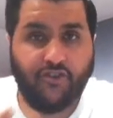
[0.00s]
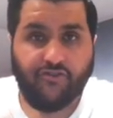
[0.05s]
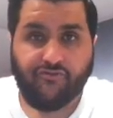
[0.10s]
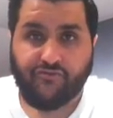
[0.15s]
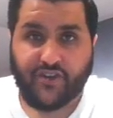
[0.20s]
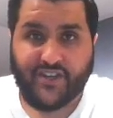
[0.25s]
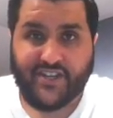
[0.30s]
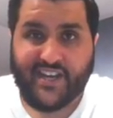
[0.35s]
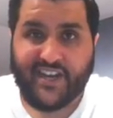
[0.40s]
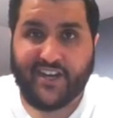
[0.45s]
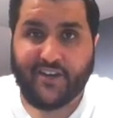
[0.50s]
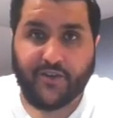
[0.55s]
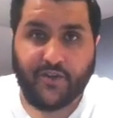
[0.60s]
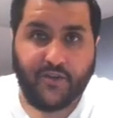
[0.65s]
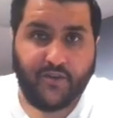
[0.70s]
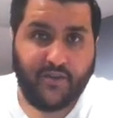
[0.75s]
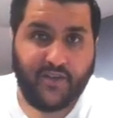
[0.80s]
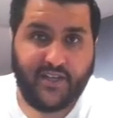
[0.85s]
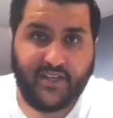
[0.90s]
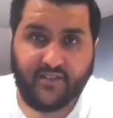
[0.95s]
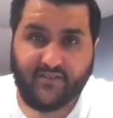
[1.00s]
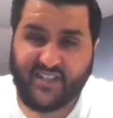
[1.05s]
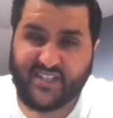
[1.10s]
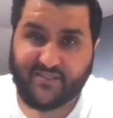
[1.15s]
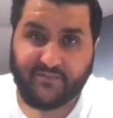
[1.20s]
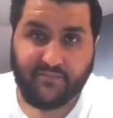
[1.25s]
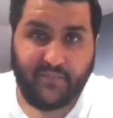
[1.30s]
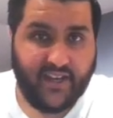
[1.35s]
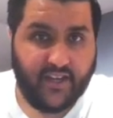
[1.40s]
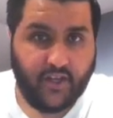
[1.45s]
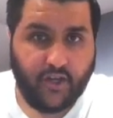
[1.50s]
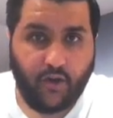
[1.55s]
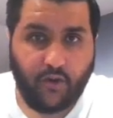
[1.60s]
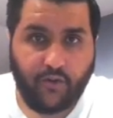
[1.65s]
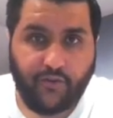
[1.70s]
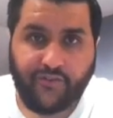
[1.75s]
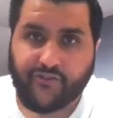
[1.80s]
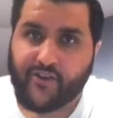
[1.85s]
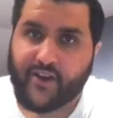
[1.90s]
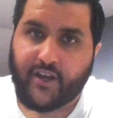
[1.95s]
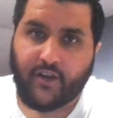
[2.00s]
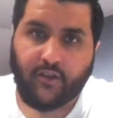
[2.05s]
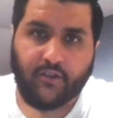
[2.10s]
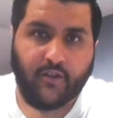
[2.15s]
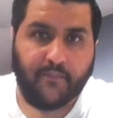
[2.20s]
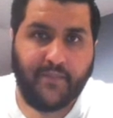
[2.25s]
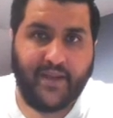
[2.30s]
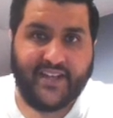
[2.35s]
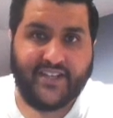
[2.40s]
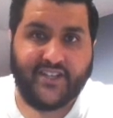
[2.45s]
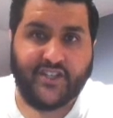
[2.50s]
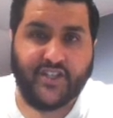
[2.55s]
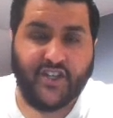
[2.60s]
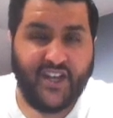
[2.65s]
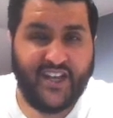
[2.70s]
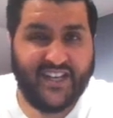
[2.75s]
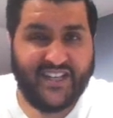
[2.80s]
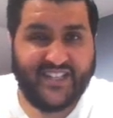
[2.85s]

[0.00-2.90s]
Ronaldo, his main goal threat, on the bench.